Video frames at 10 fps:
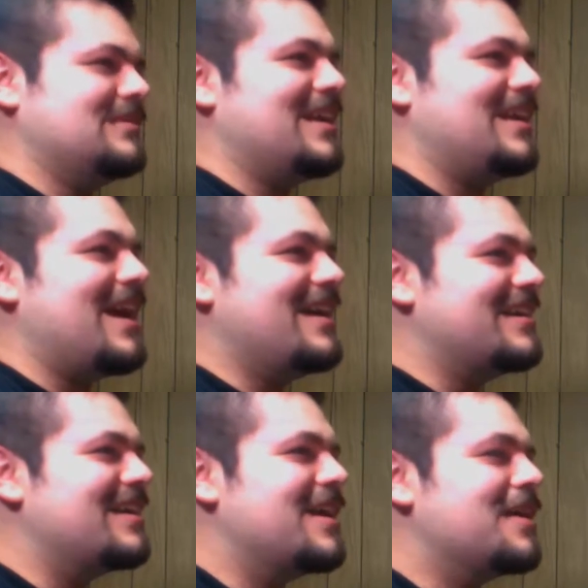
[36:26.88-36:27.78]
Yeah.
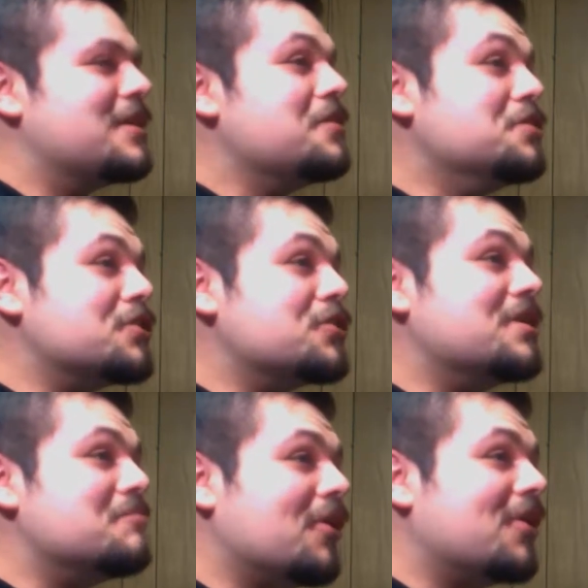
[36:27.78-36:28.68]
They
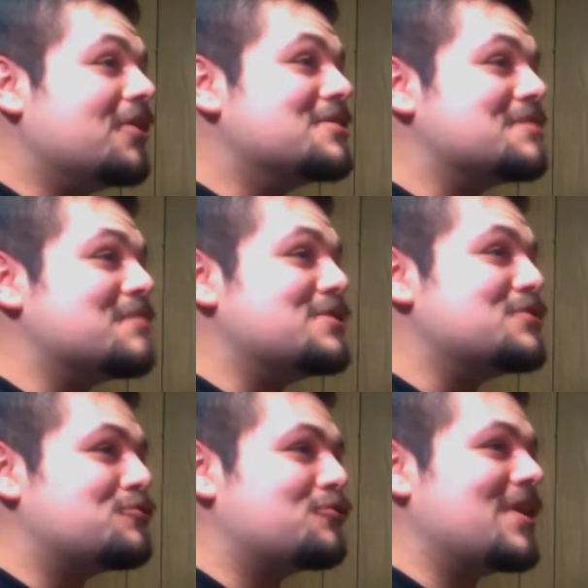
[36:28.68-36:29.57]
literally murdered somebody
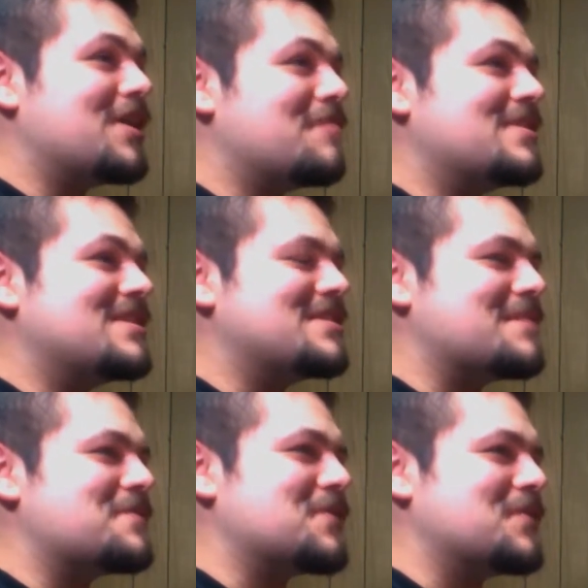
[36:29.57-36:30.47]
straight up in this
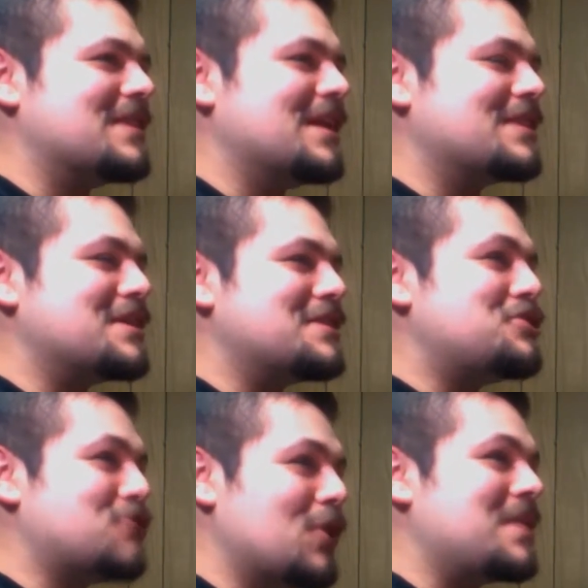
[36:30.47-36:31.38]
episode. Like, they
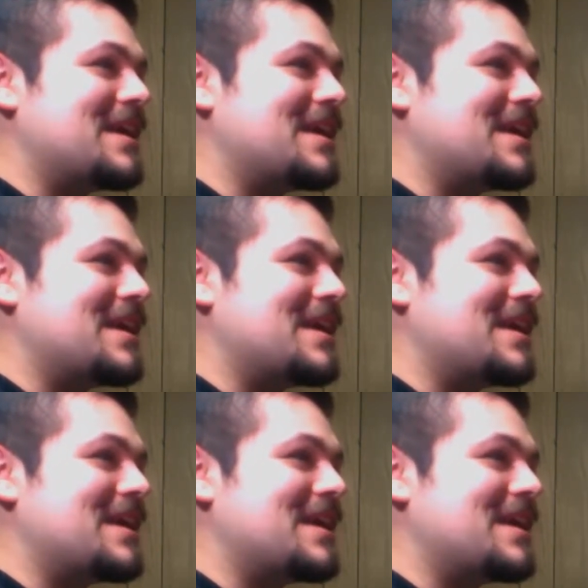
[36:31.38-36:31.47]
showed it.